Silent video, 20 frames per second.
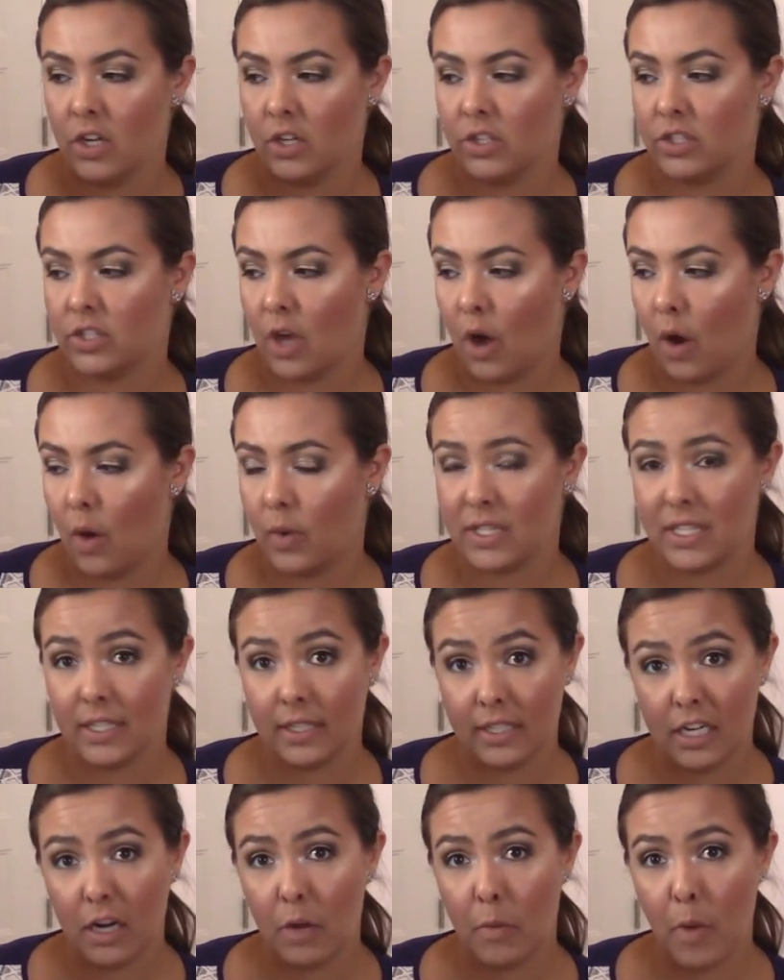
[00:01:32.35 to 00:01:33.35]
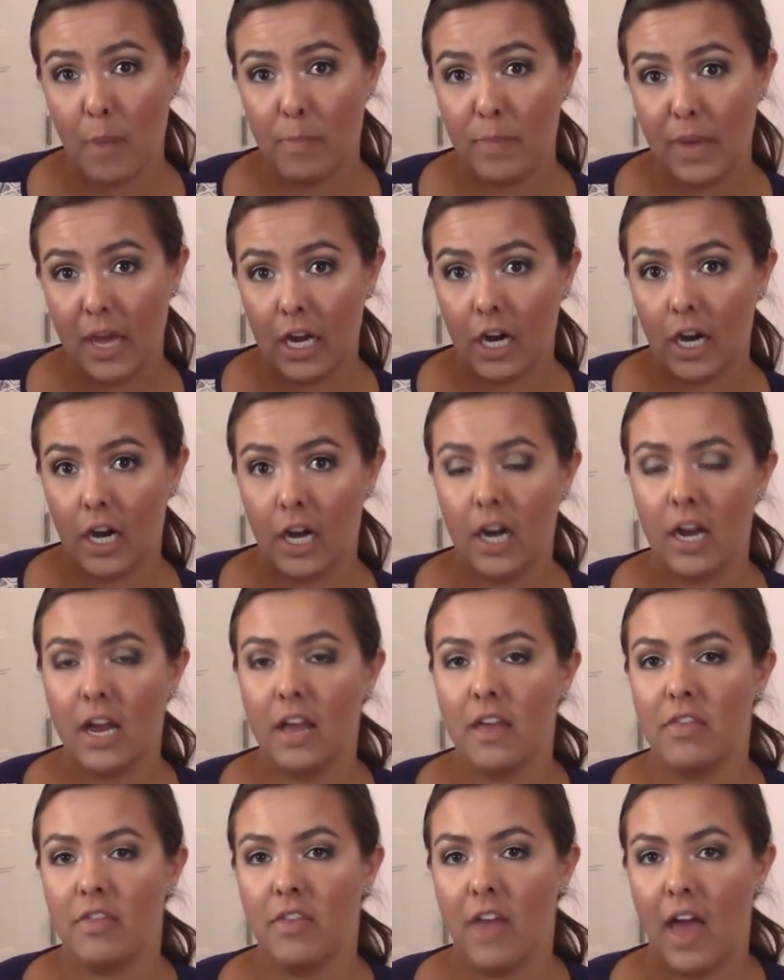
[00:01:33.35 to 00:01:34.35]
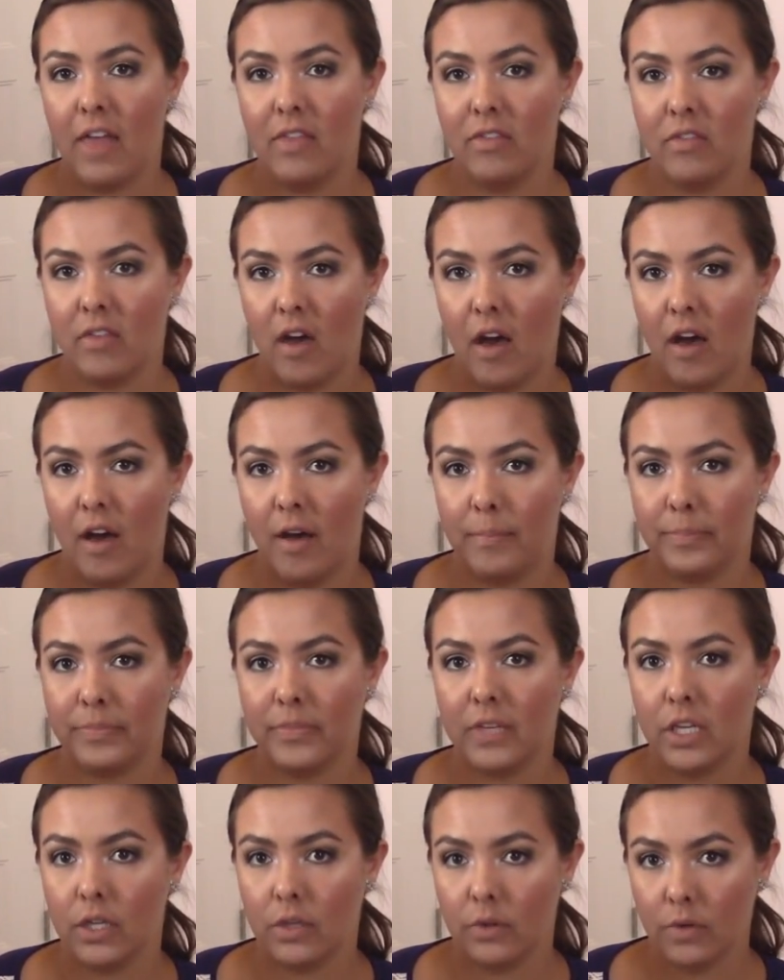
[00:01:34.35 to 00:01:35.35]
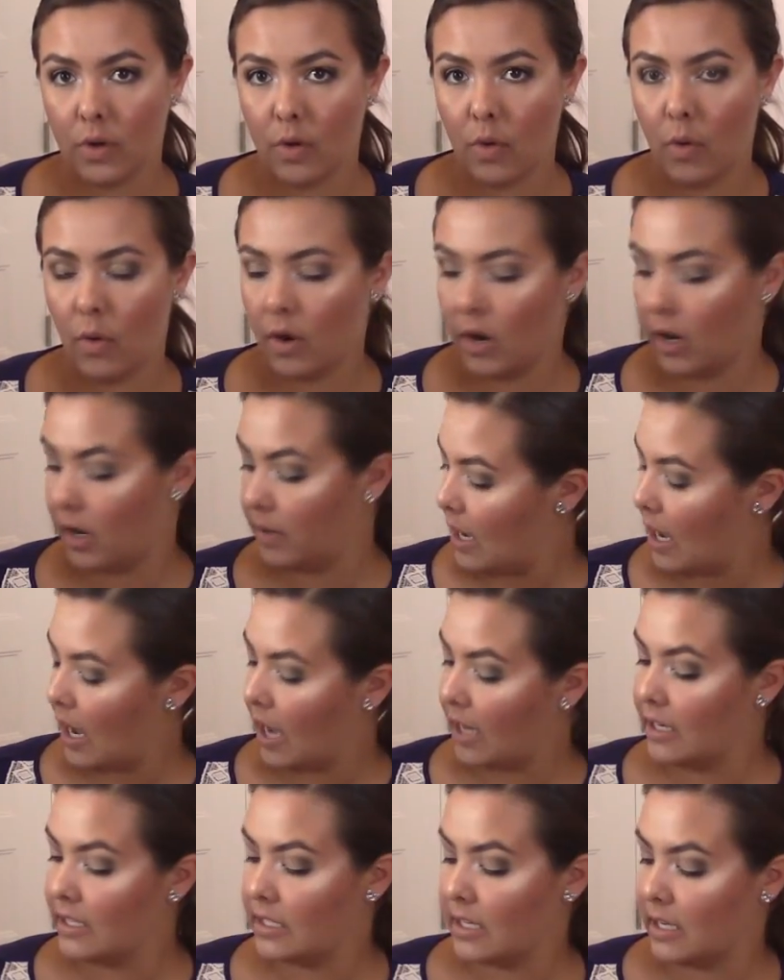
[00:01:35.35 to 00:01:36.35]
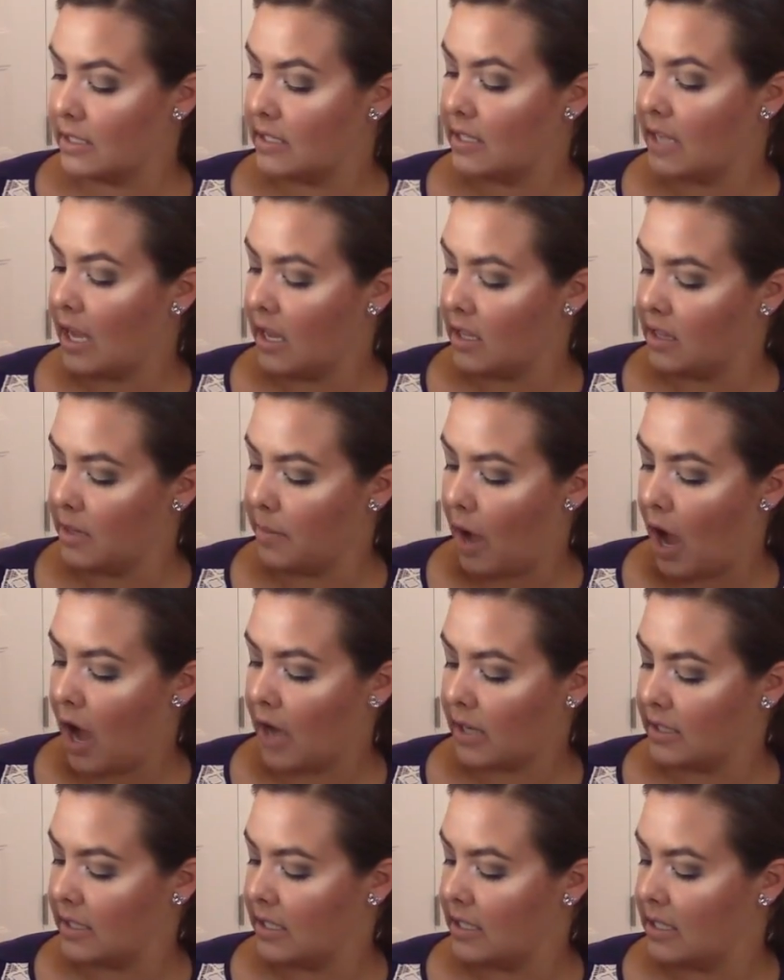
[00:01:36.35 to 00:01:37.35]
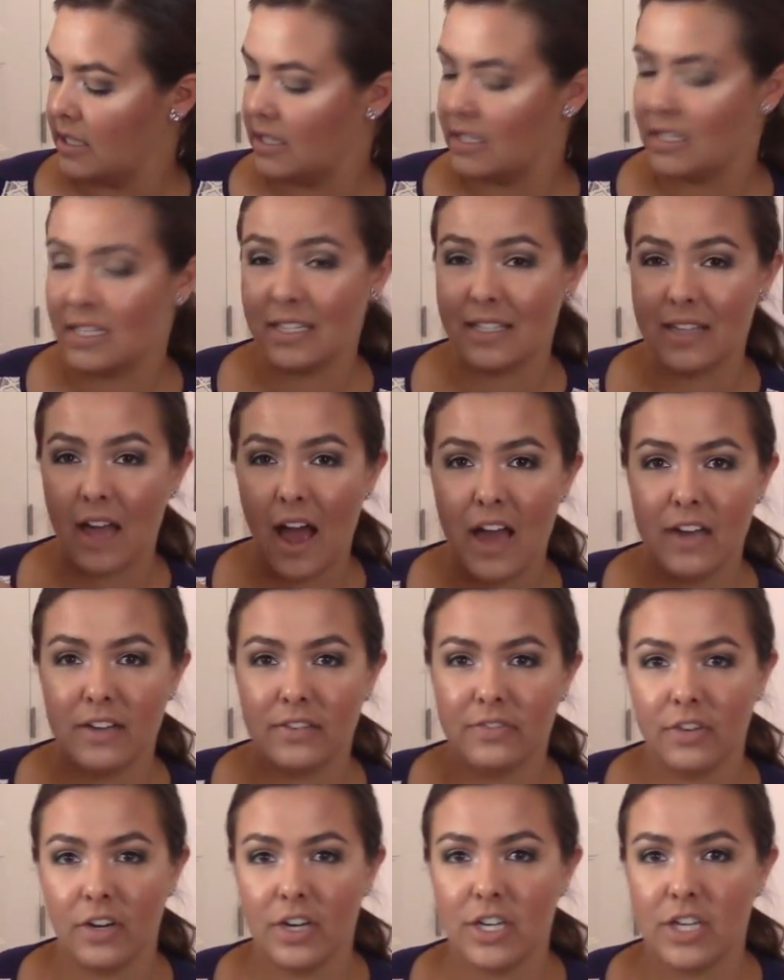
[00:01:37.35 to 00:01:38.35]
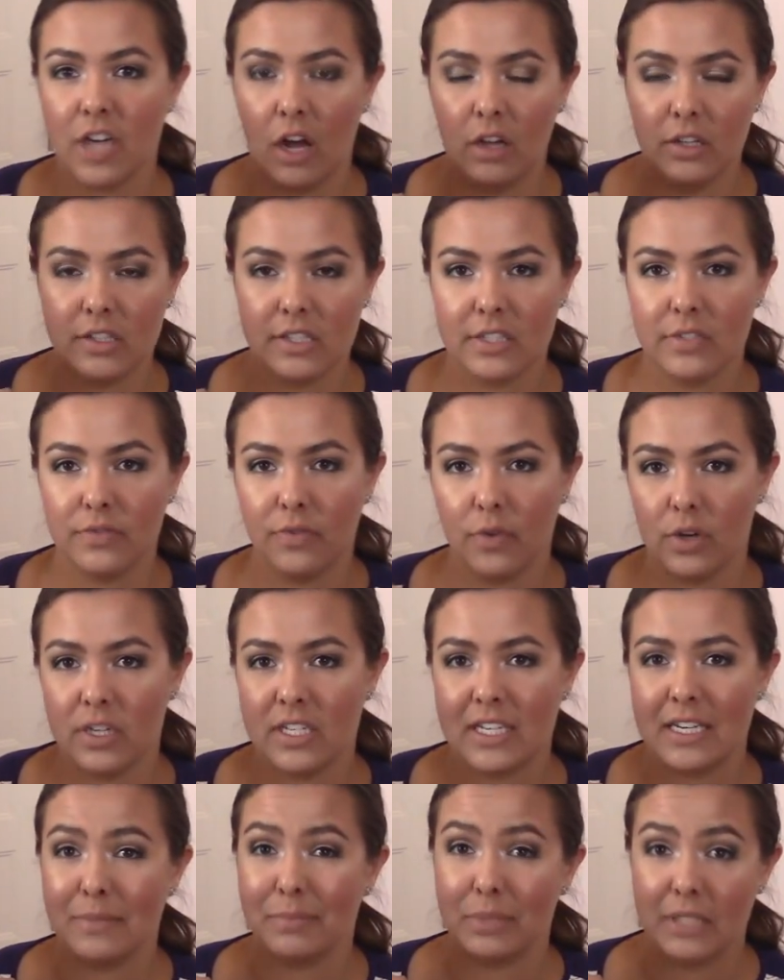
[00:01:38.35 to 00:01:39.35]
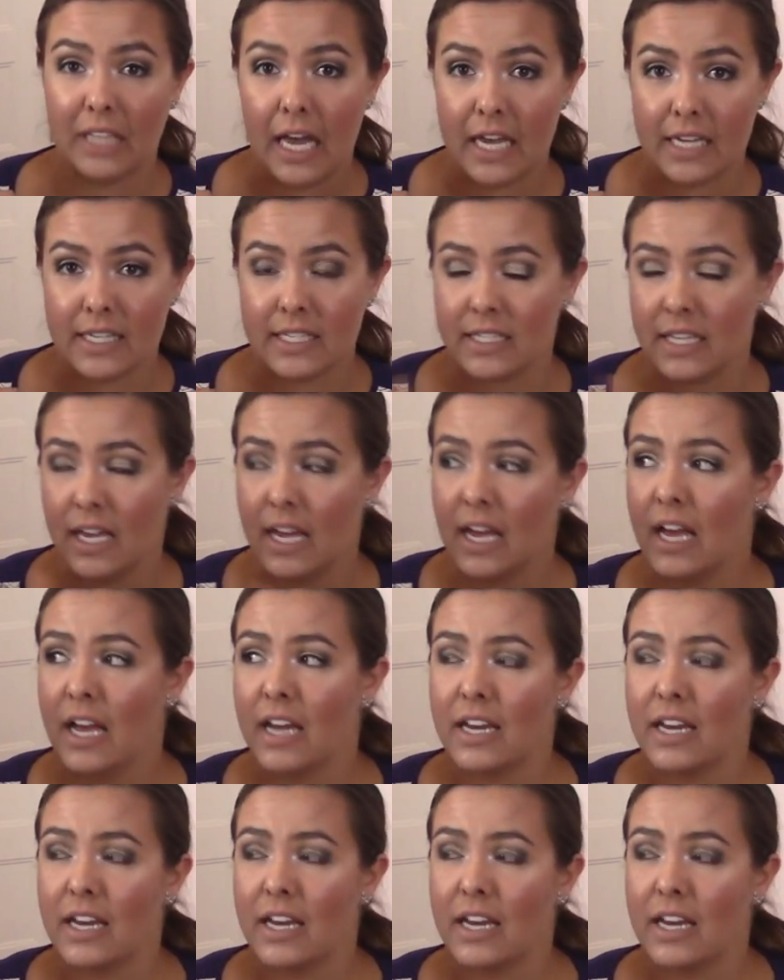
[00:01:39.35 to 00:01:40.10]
So it's a little bit bigger than the unicorn. And it does say on the box, this is designed for adults 14 plus.